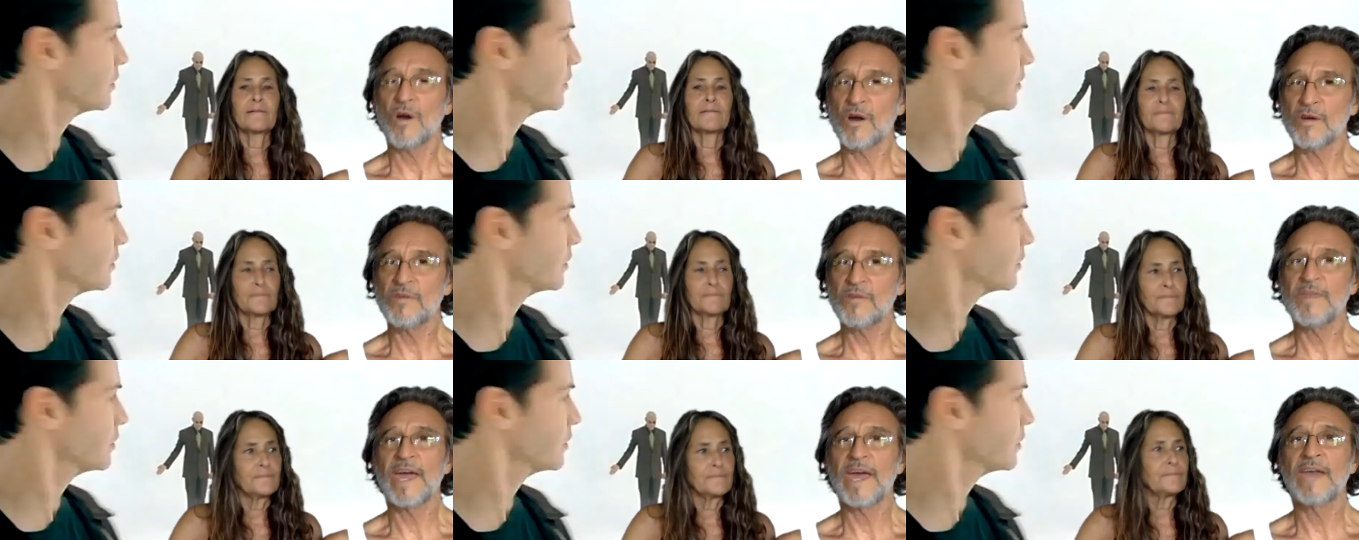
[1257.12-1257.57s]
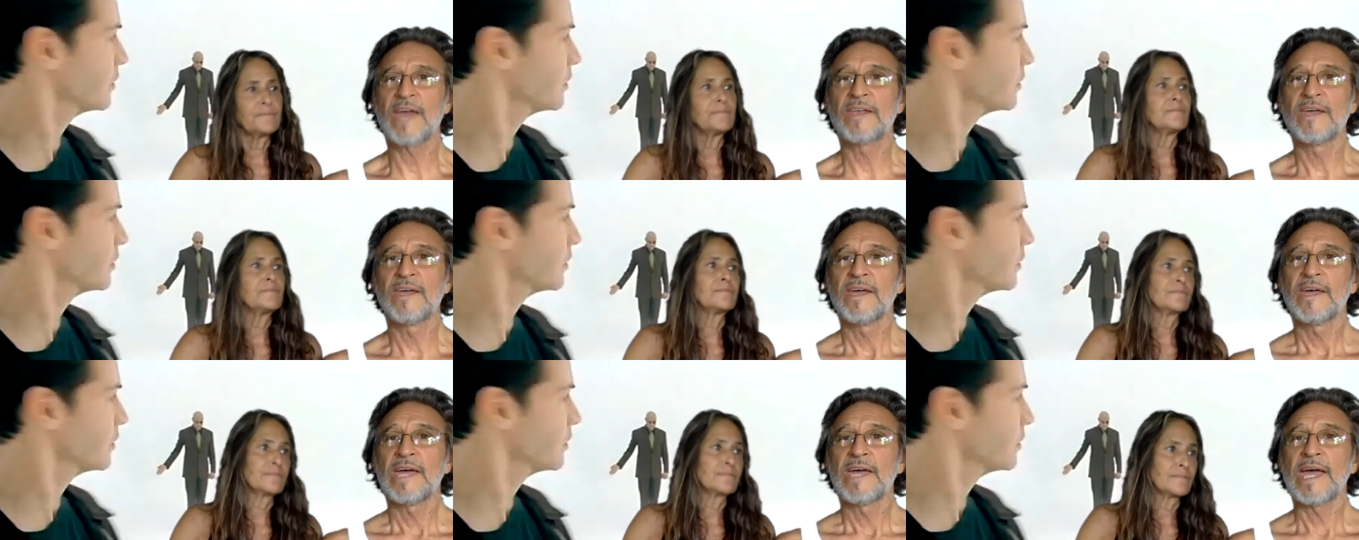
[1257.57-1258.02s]
Speaker 1: honor that.
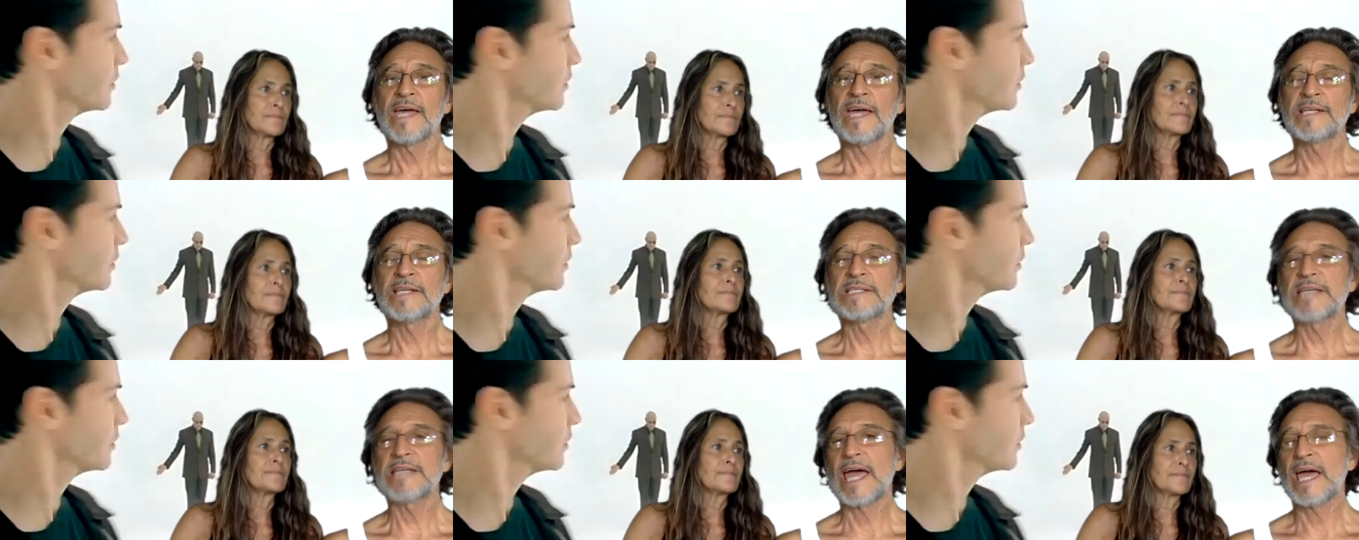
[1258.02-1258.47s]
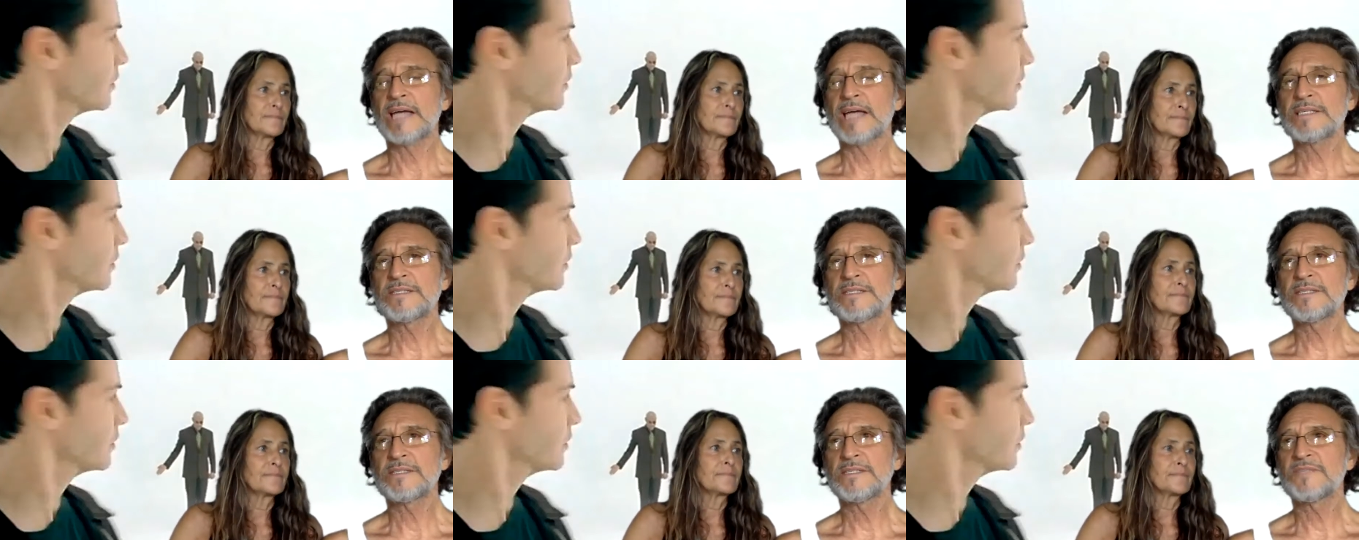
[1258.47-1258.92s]
And
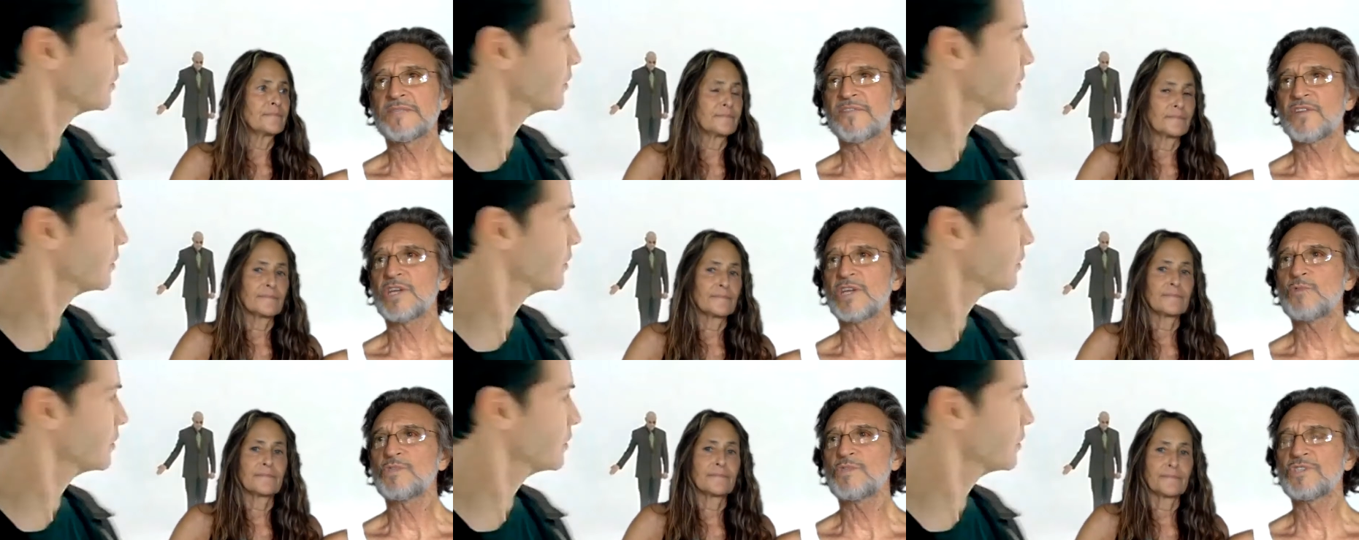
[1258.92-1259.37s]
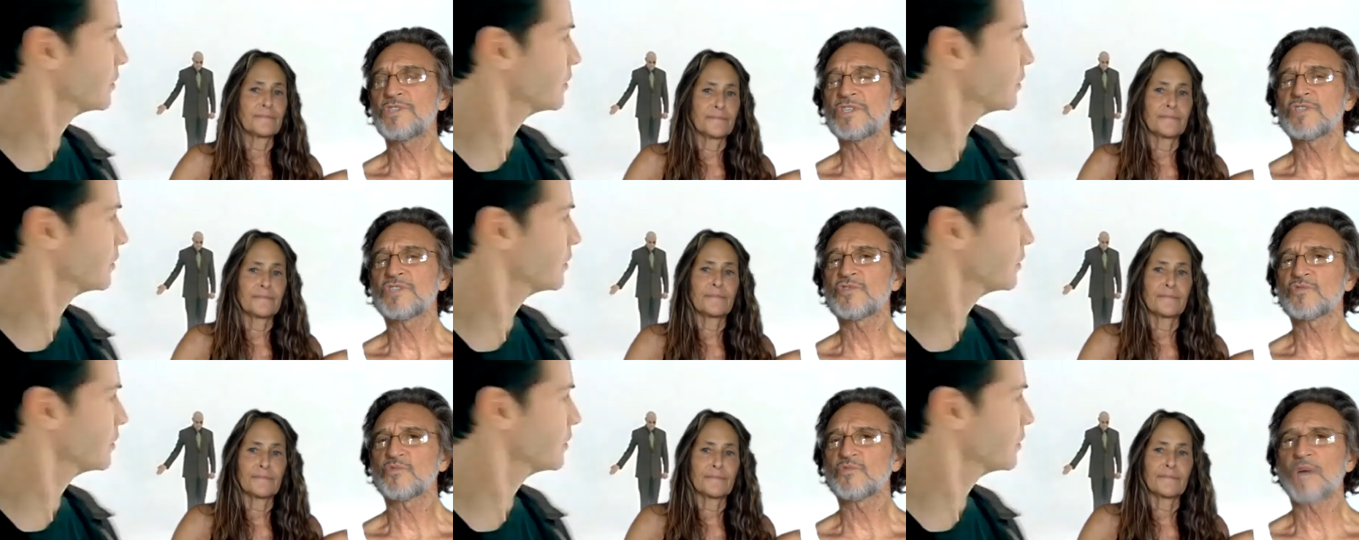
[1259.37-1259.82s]
as these
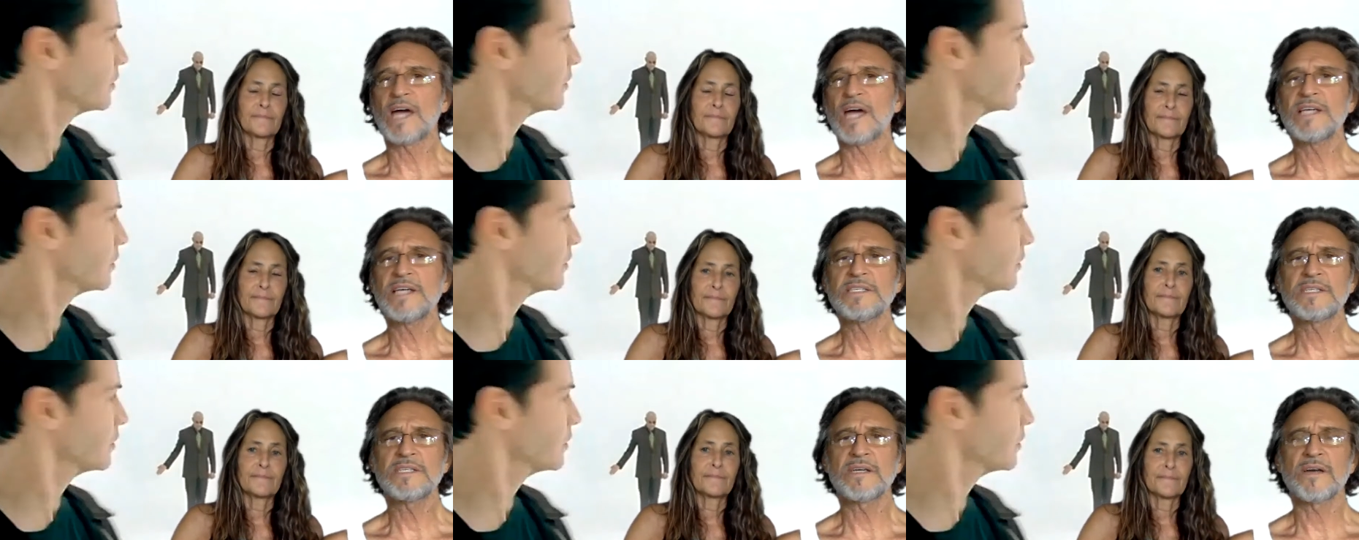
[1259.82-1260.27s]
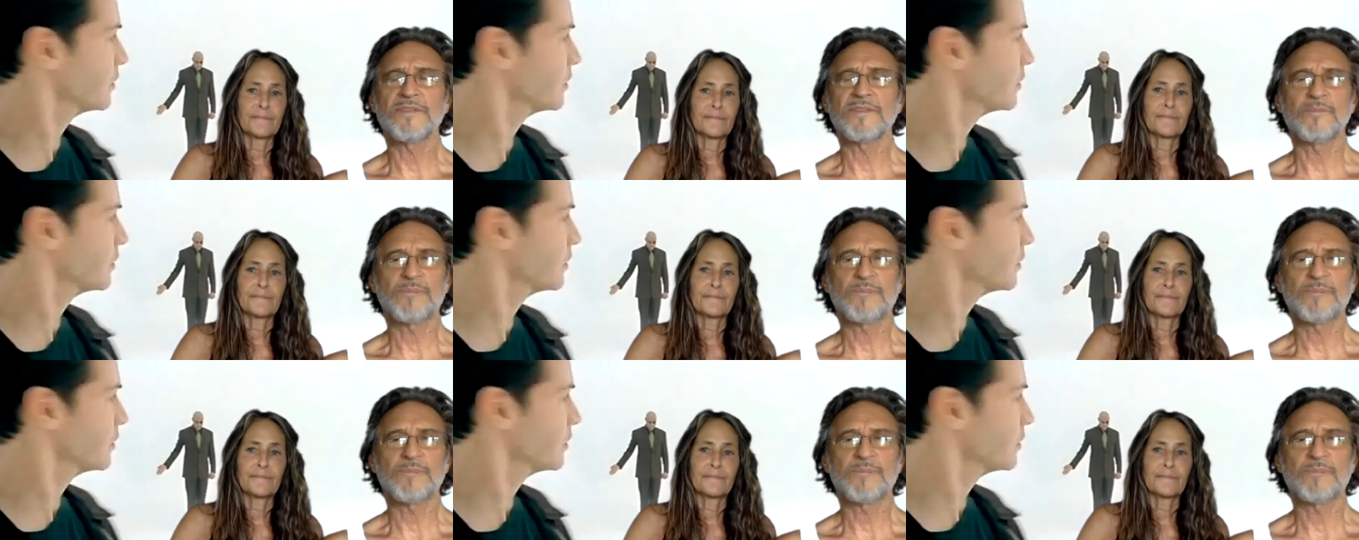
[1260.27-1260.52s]
frequencies are rising on the